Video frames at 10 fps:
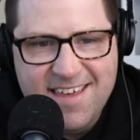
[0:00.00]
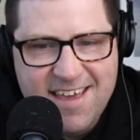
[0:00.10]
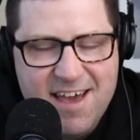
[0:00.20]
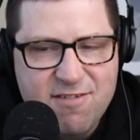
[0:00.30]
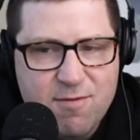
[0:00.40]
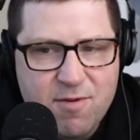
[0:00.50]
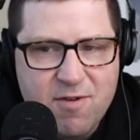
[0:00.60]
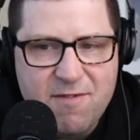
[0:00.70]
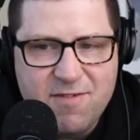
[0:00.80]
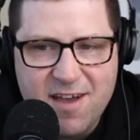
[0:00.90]
Yeah, it's
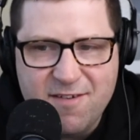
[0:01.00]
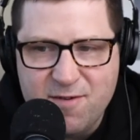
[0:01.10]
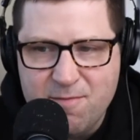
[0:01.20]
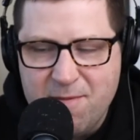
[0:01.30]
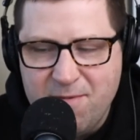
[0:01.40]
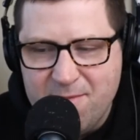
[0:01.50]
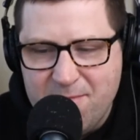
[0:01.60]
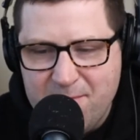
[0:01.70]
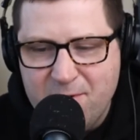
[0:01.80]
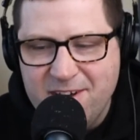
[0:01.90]
great photographer. My
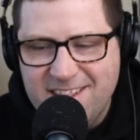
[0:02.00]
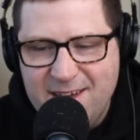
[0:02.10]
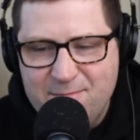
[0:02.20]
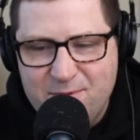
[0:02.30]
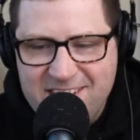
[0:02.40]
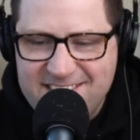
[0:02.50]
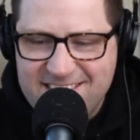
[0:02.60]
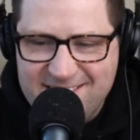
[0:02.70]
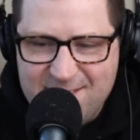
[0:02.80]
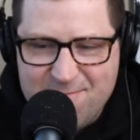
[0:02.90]
boy Clay
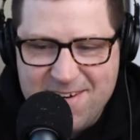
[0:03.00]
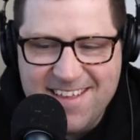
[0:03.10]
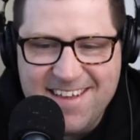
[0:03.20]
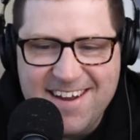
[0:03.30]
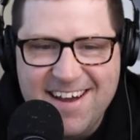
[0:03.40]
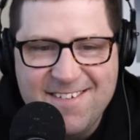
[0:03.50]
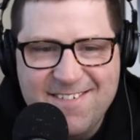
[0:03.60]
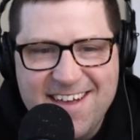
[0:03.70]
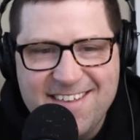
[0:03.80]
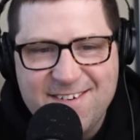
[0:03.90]
Breezy's up on the
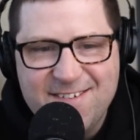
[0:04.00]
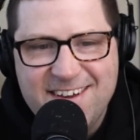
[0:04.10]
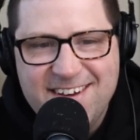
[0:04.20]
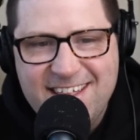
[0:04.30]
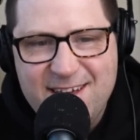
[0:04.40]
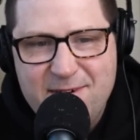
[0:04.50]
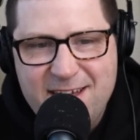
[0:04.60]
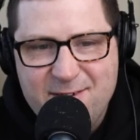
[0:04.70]
roster over there. Clay Patrick.